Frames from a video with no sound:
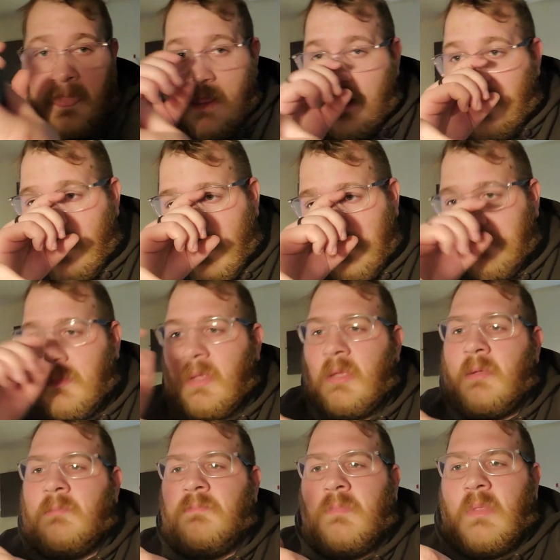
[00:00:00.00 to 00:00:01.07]

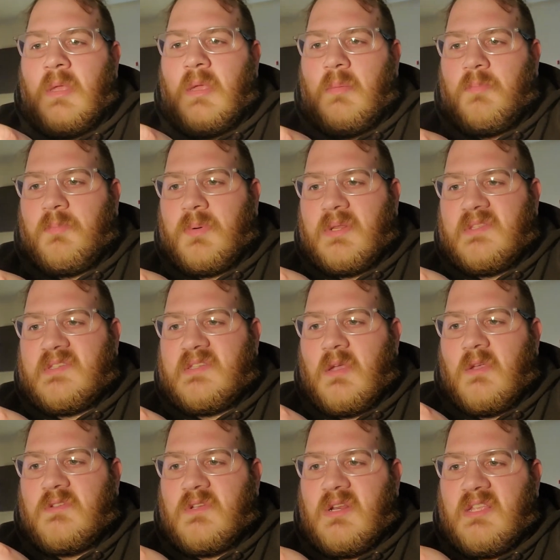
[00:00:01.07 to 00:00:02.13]
but
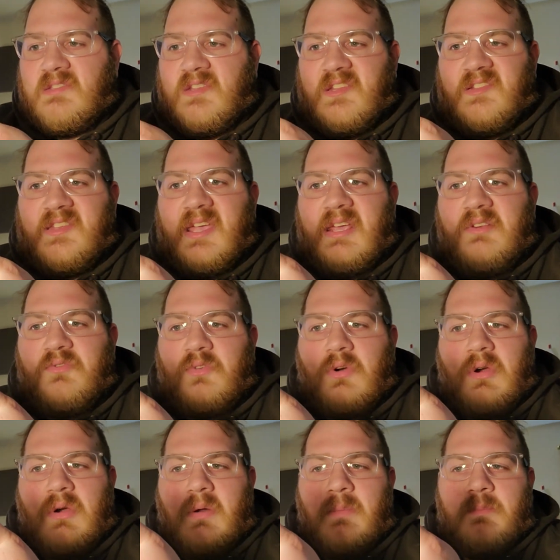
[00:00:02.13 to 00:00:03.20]
it's designed
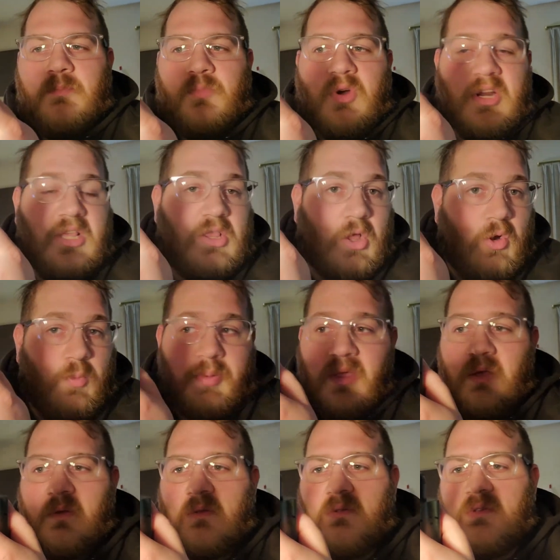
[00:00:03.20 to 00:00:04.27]
for pretty low
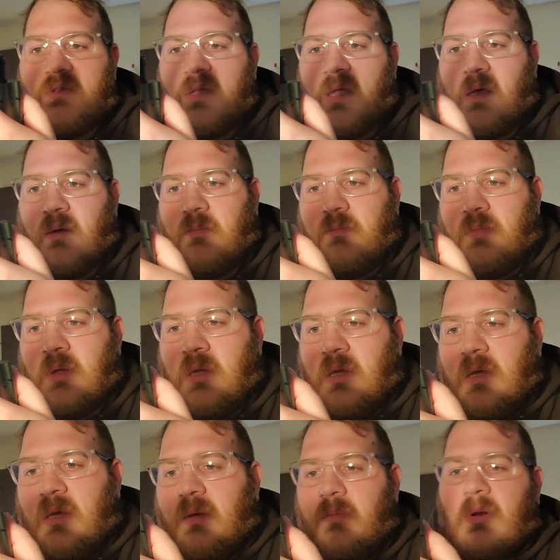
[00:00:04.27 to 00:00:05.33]
builds.
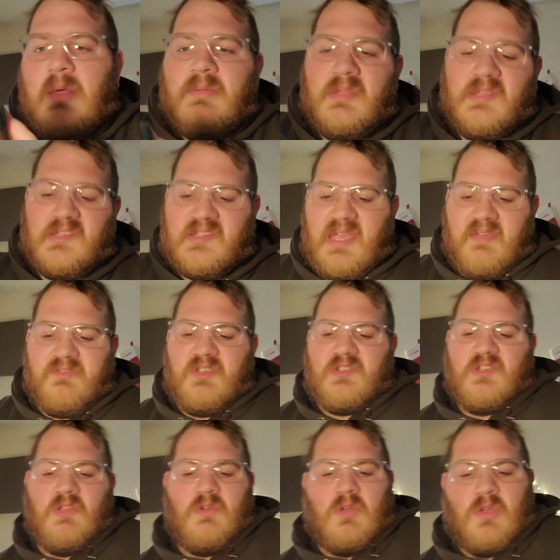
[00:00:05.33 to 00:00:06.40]
Probably the
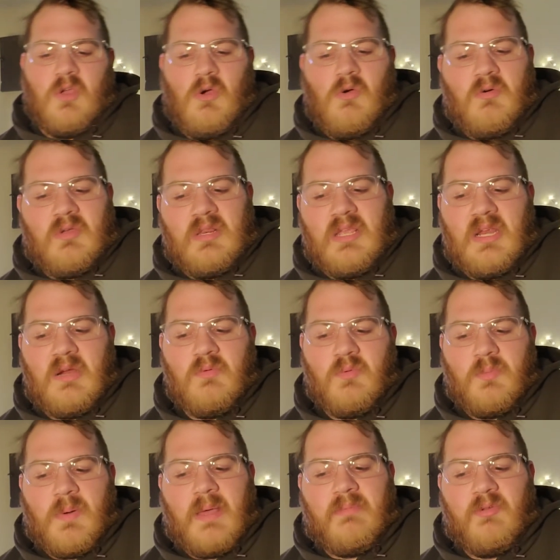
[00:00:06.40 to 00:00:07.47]
safest you could go on here would
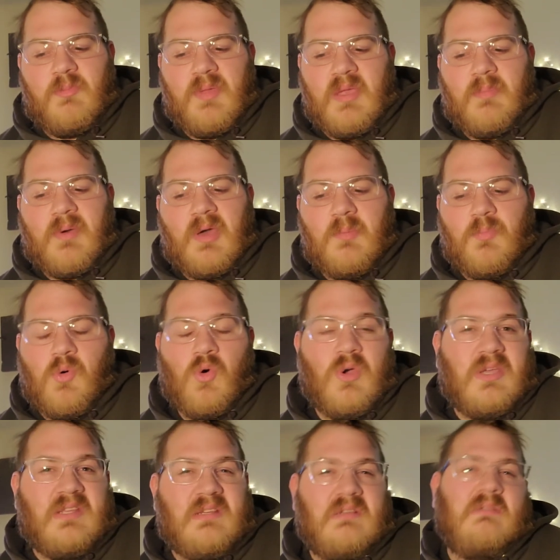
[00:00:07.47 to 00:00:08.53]
probably be about a
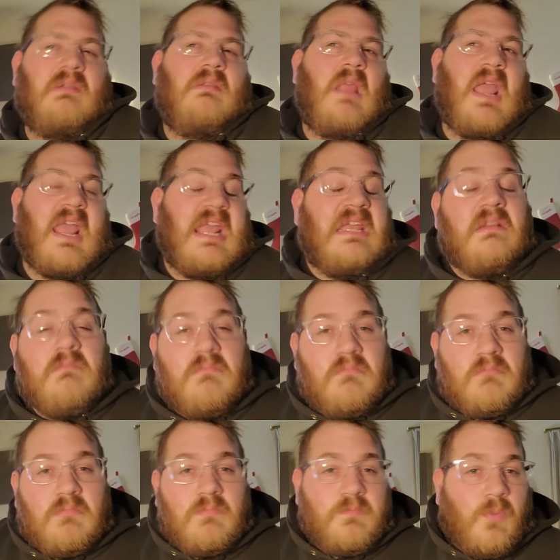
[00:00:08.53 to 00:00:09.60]
0.8,
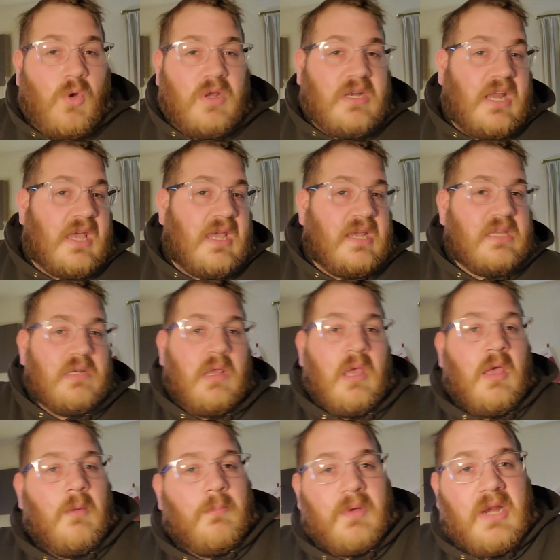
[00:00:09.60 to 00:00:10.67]
0.9,
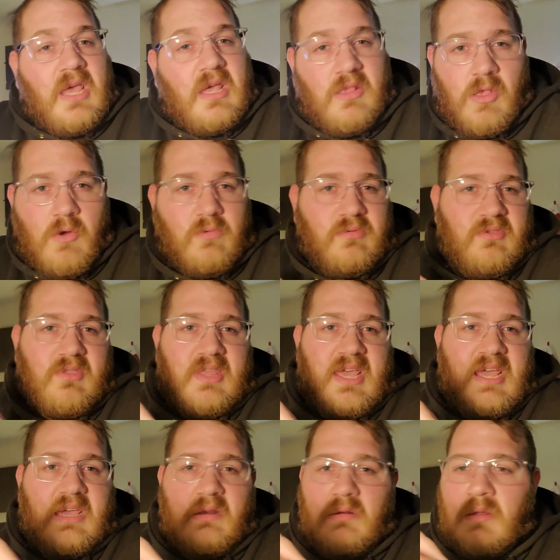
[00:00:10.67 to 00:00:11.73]
but not lower than
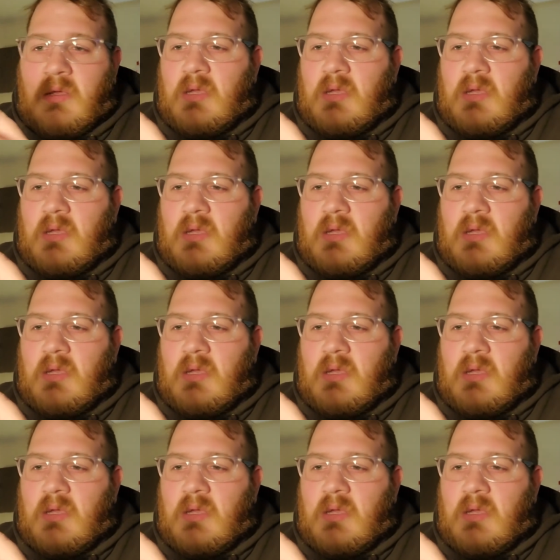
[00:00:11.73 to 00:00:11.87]
that.